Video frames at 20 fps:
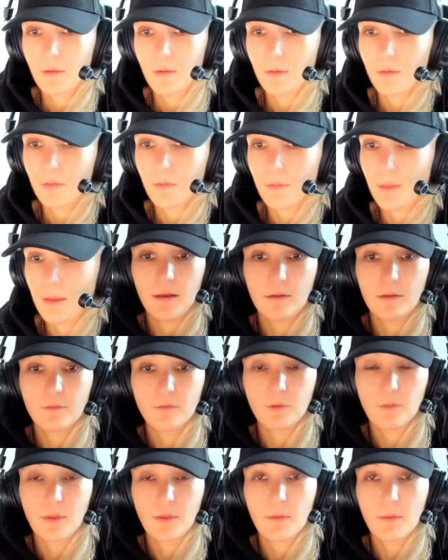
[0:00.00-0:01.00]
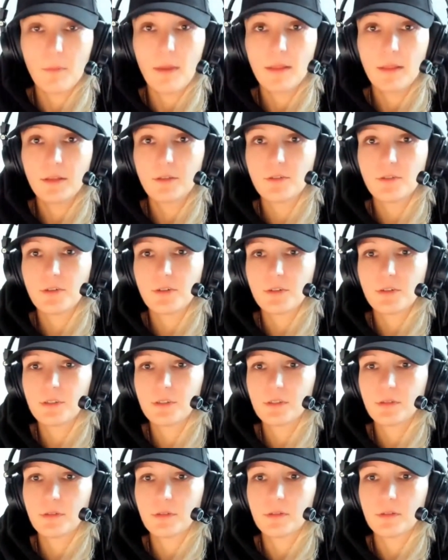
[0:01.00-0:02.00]
maybe from the
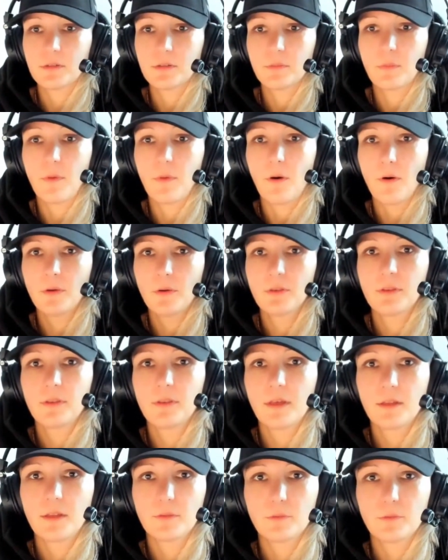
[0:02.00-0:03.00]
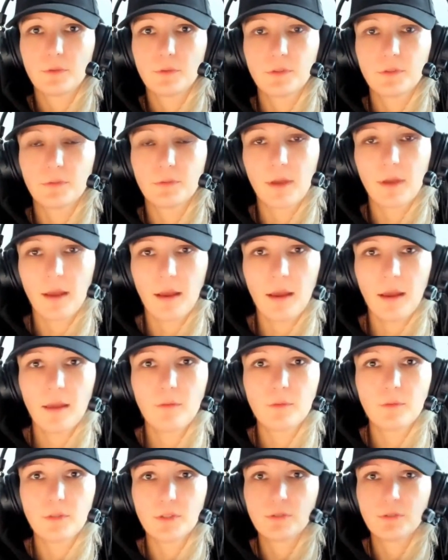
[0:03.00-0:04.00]
manager's point, that was okay.
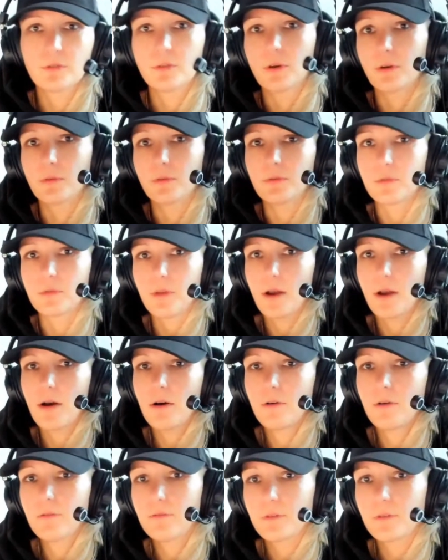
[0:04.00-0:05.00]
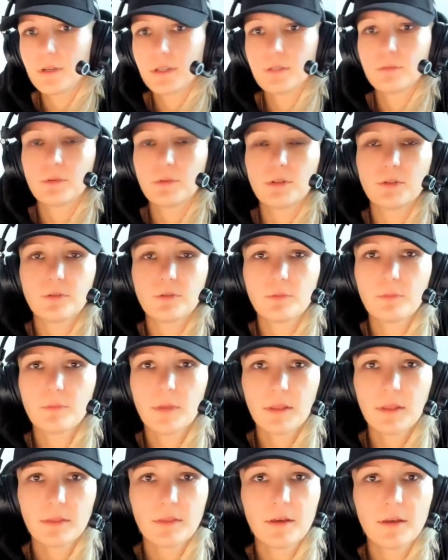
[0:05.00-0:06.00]
We need to go to the office. We need to
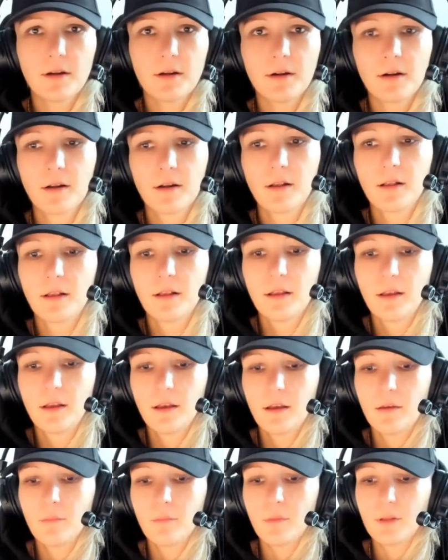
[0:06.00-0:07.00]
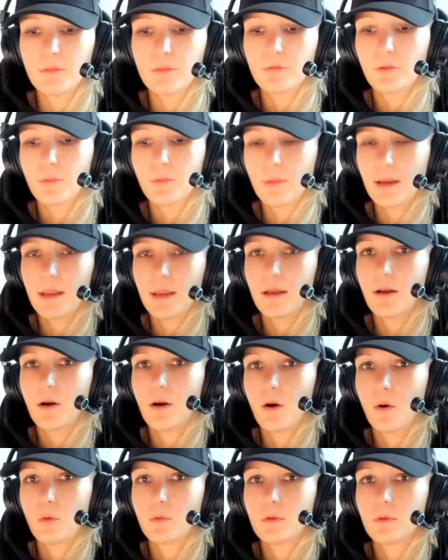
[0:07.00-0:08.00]
meet there. But from my
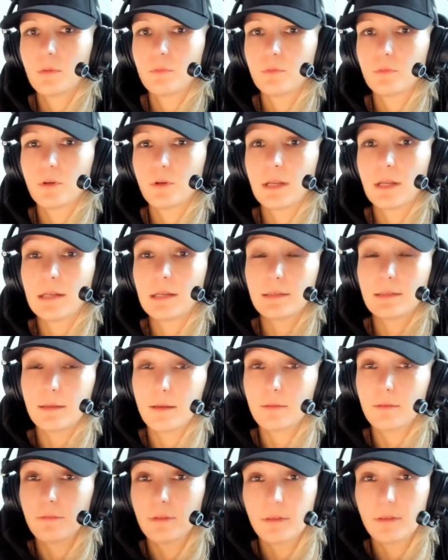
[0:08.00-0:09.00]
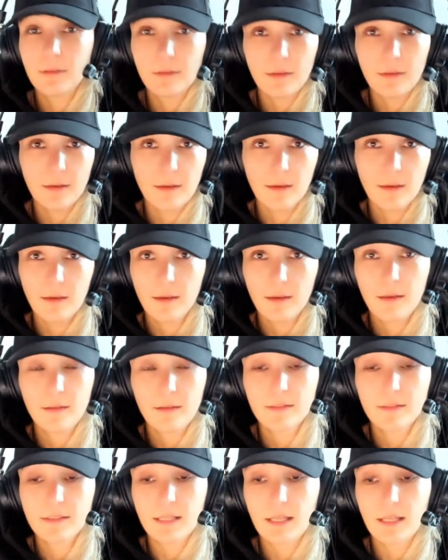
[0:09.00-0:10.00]
own productivity
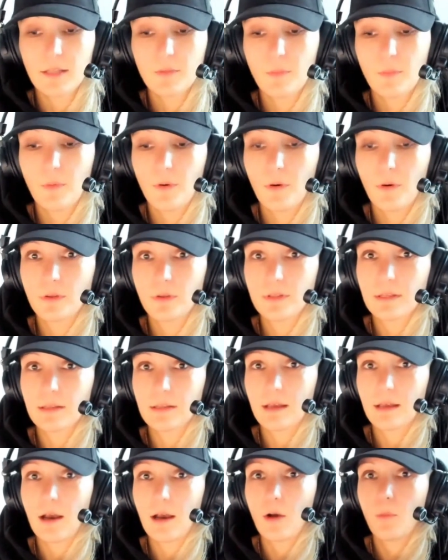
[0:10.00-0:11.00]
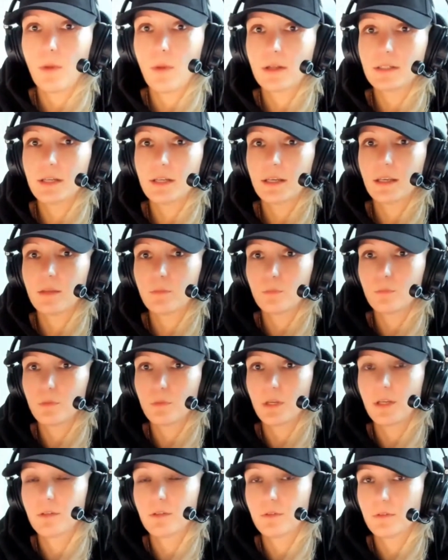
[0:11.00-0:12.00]
standpoint and how much I can
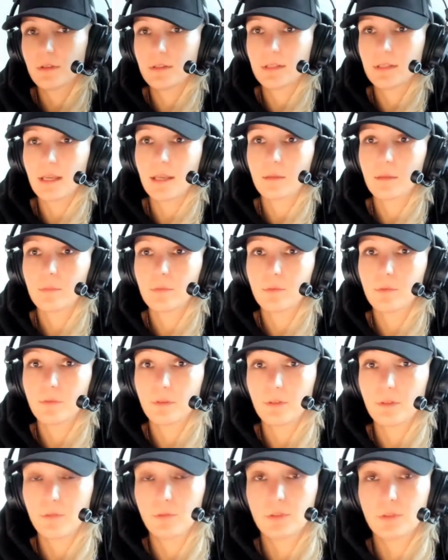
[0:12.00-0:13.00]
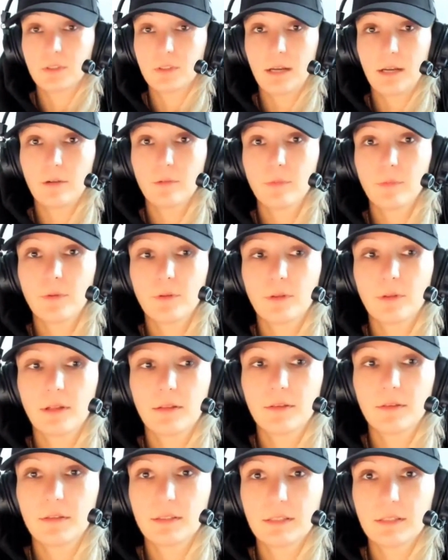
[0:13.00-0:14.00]
bring to the table, this was terrible.
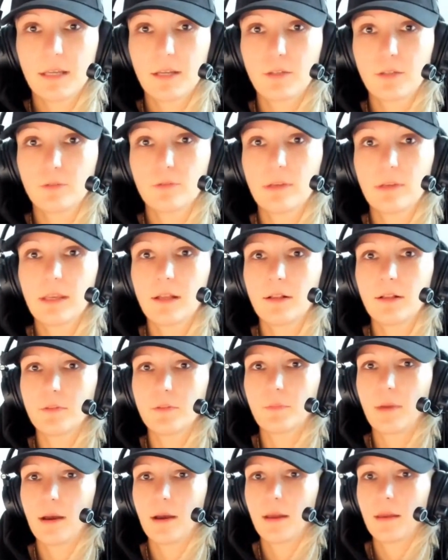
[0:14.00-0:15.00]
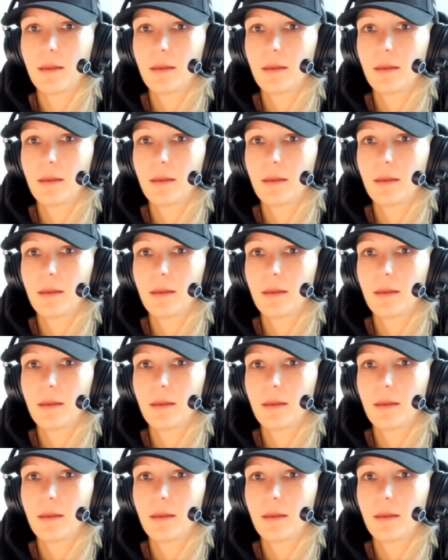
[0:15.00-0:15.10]
And this kind of killed my